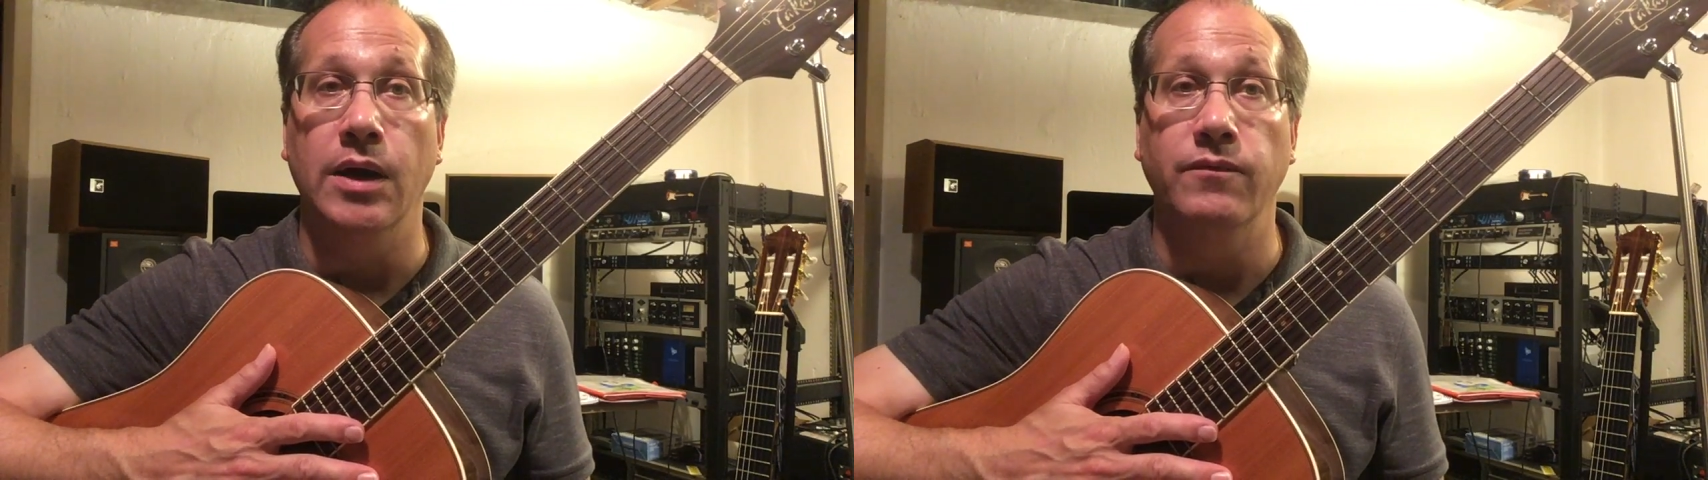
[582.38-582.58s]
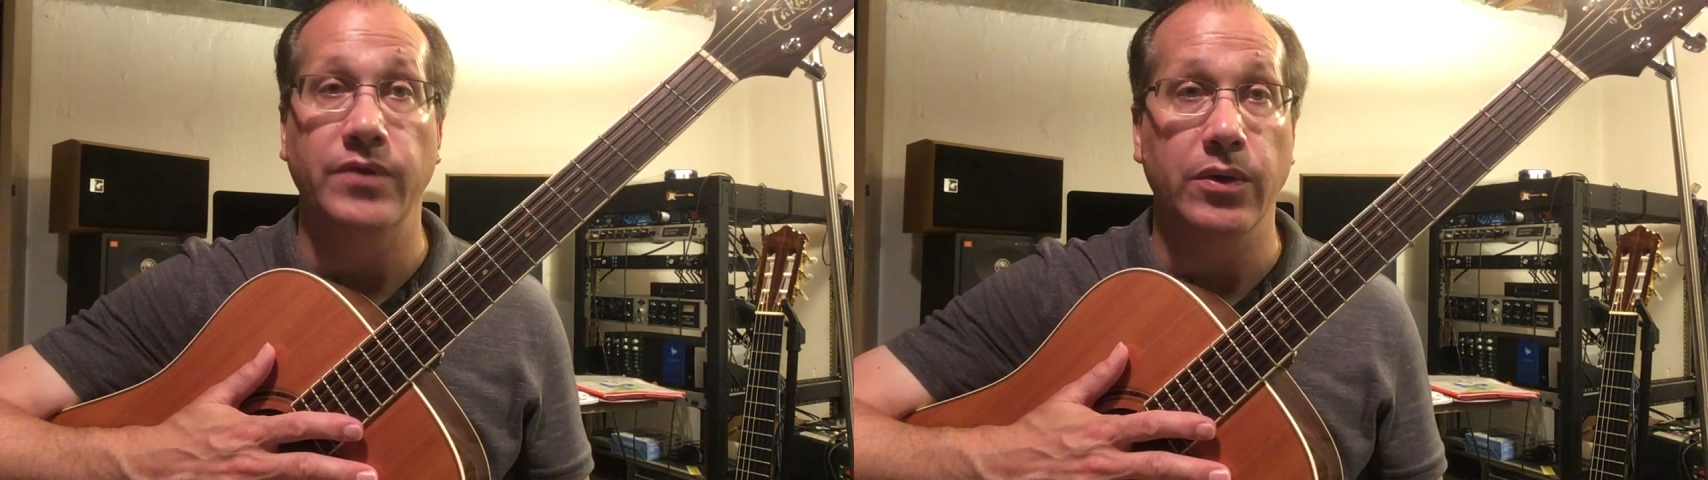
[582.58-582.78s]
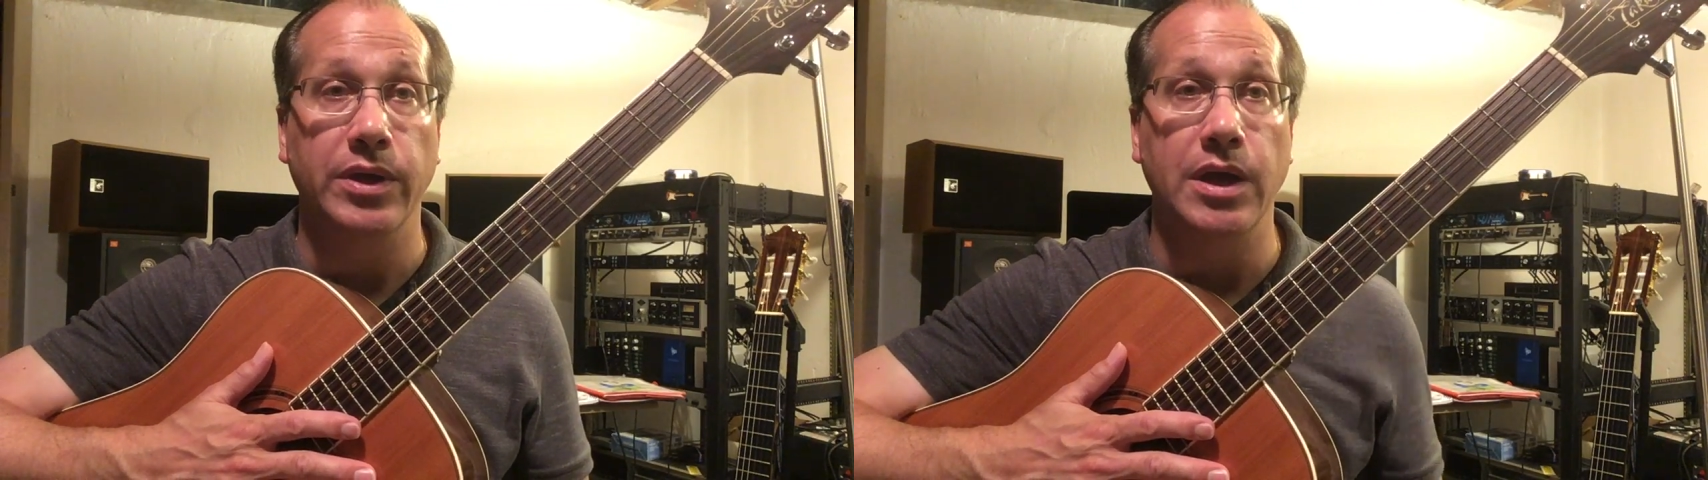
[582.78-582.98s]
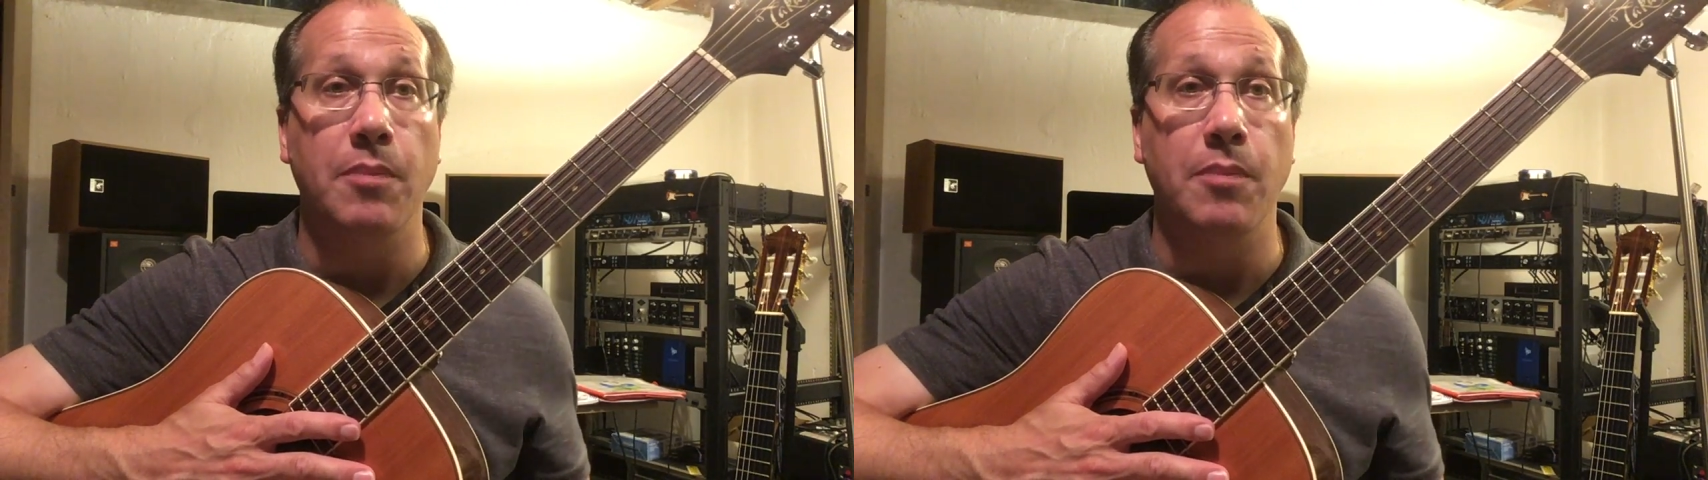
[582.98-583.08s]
very